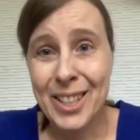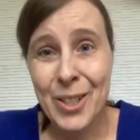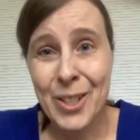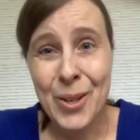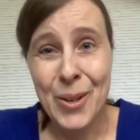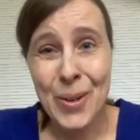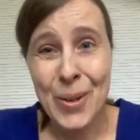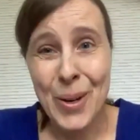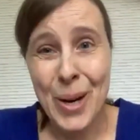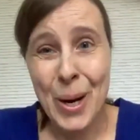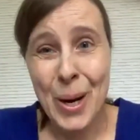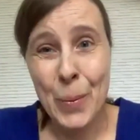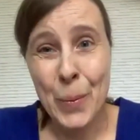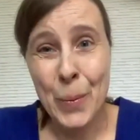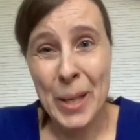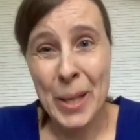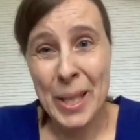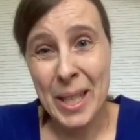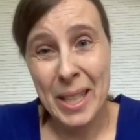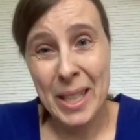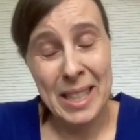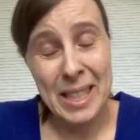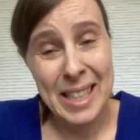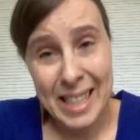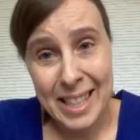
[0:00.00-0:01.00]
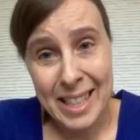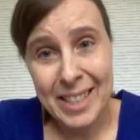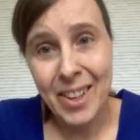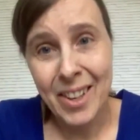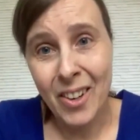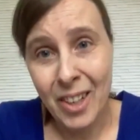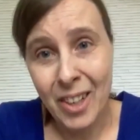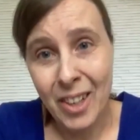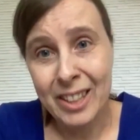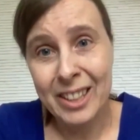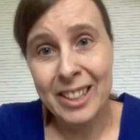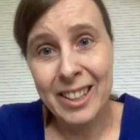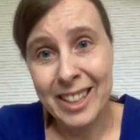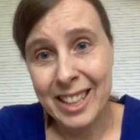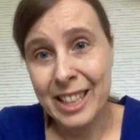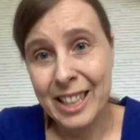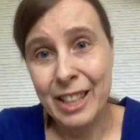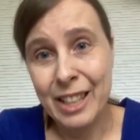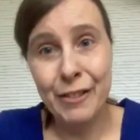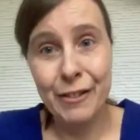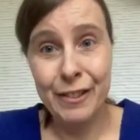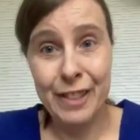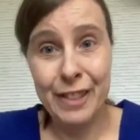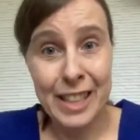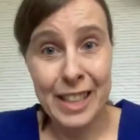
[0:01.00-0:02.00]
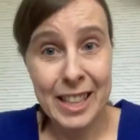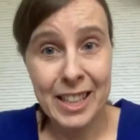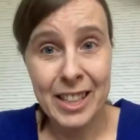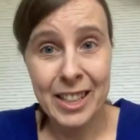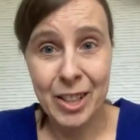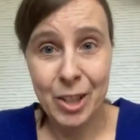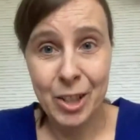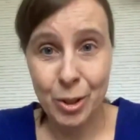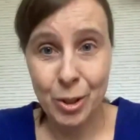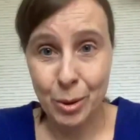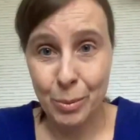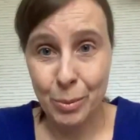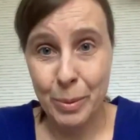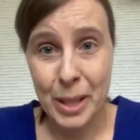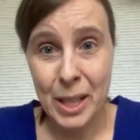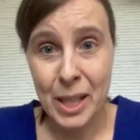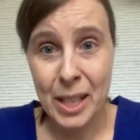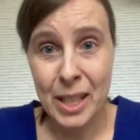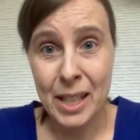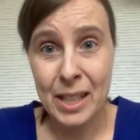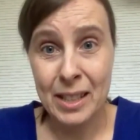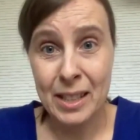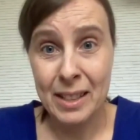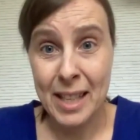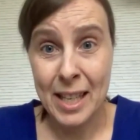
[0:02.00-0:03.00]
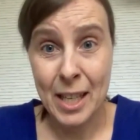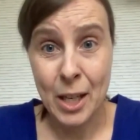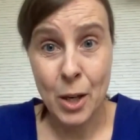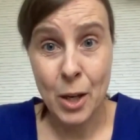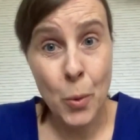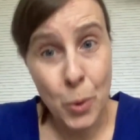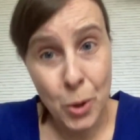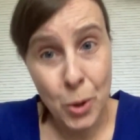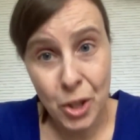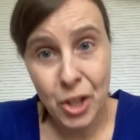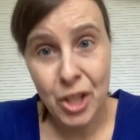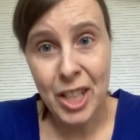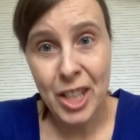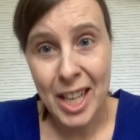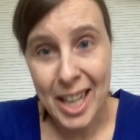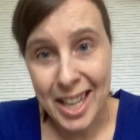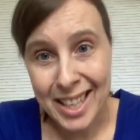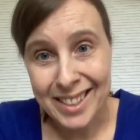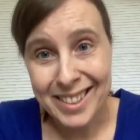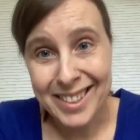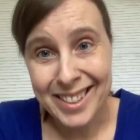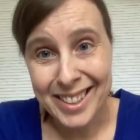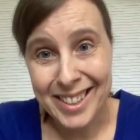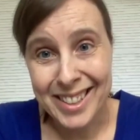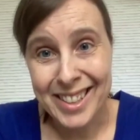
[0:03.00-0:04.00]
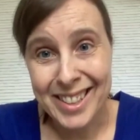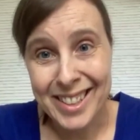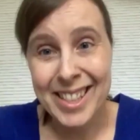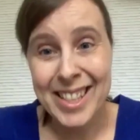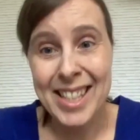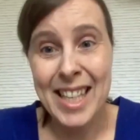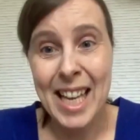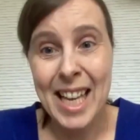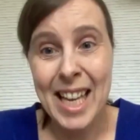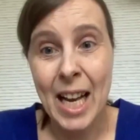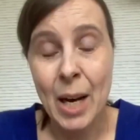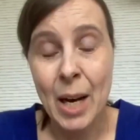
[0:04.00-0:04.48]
we need our kind of leaders to be negotiators.